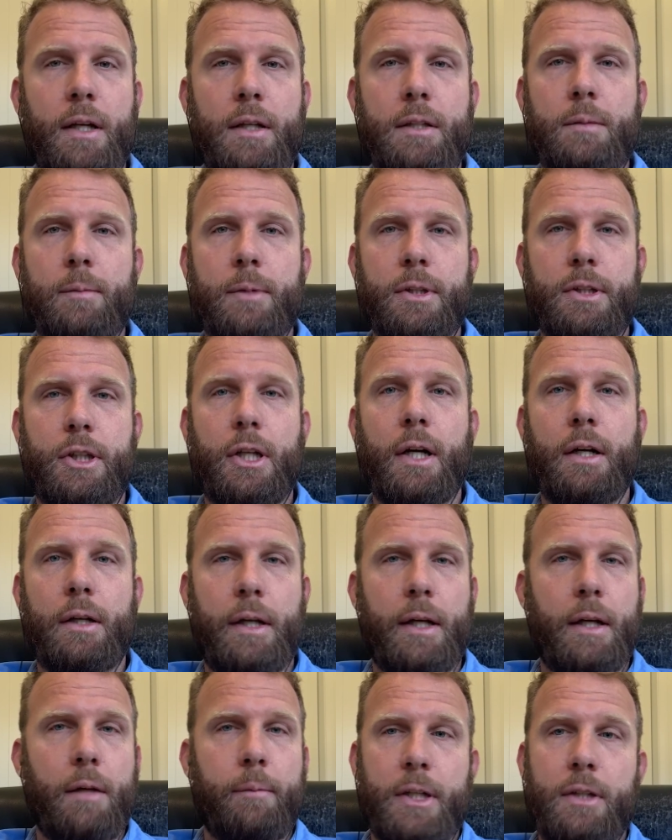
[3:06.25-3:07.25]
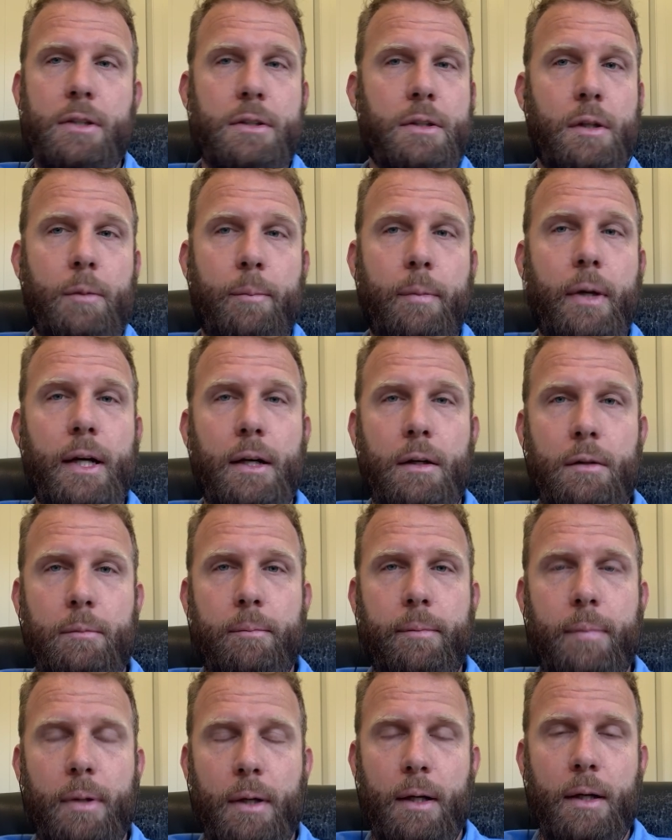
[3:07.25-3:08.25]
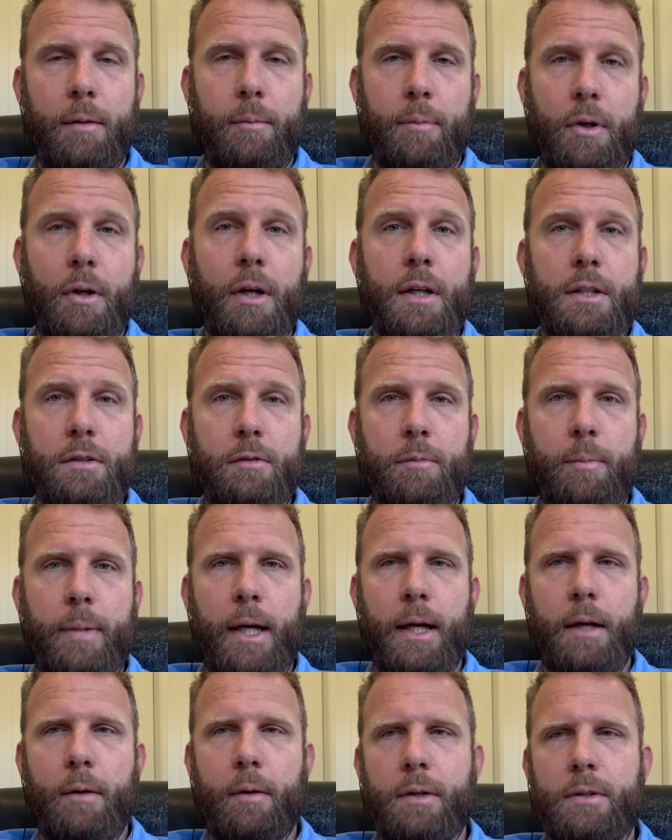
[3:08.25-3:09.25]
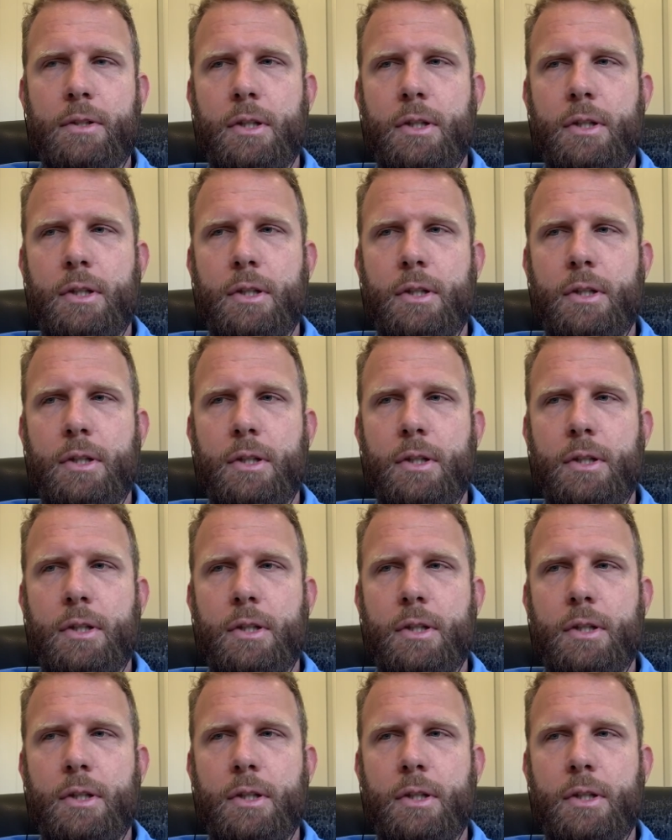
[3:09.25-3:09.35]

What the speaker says: customers shut down because of the price of power.